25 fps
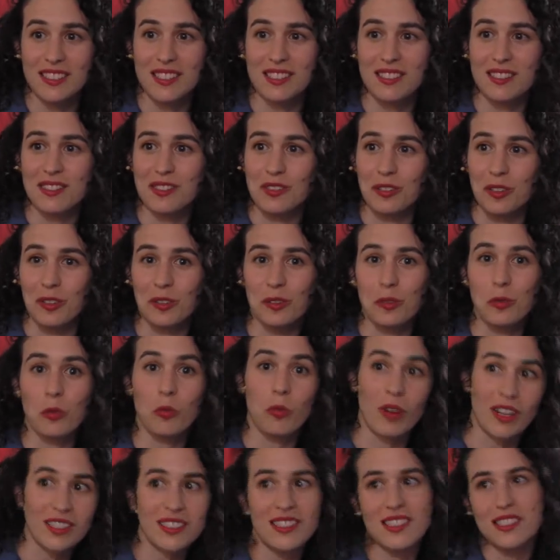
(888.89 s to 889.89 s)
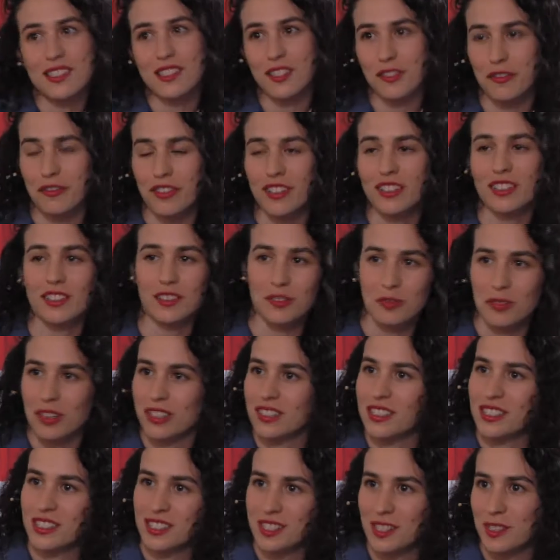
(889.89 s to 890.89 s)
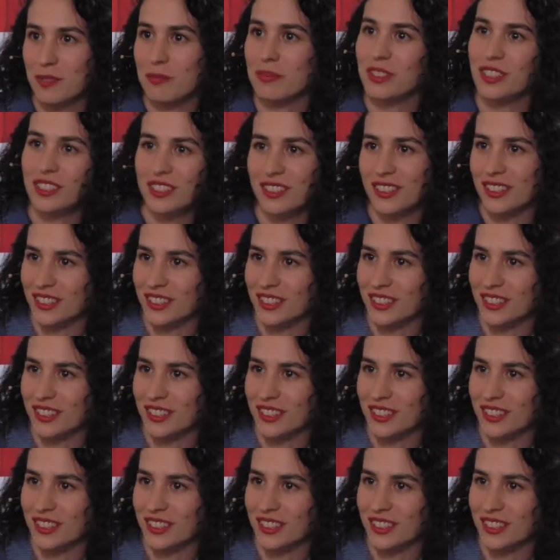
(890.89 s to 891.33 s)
So what is different and what is similar,